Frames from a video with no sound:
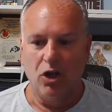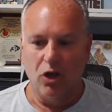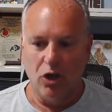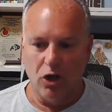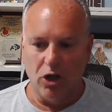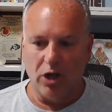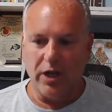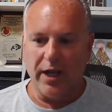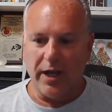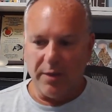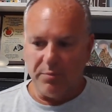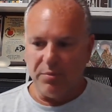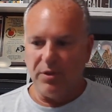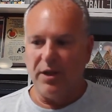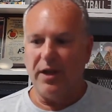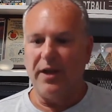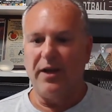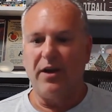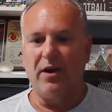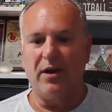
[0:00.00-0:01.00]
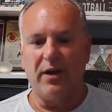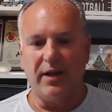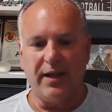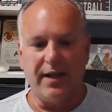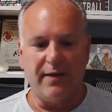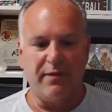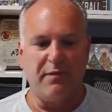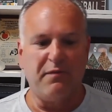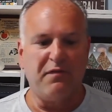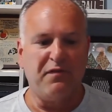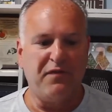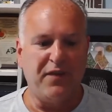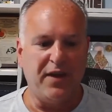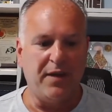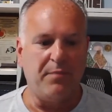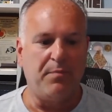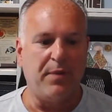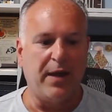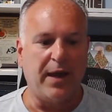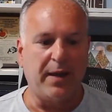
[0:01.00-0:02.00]
look at a player and give him
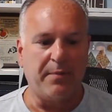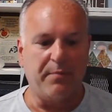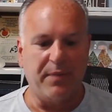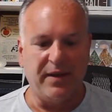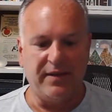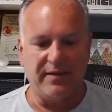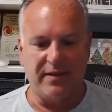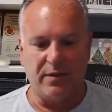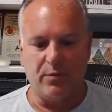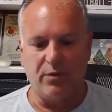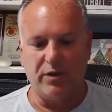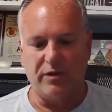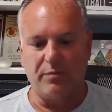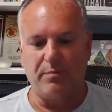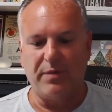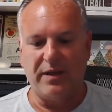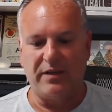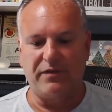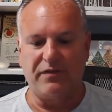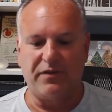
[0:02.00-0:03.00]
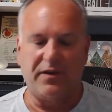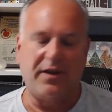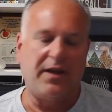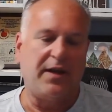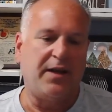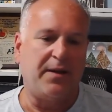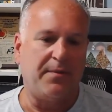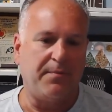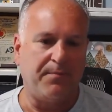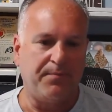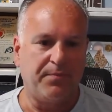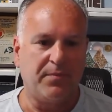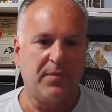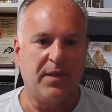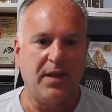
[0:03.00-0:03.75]
feedback based on what's best for him,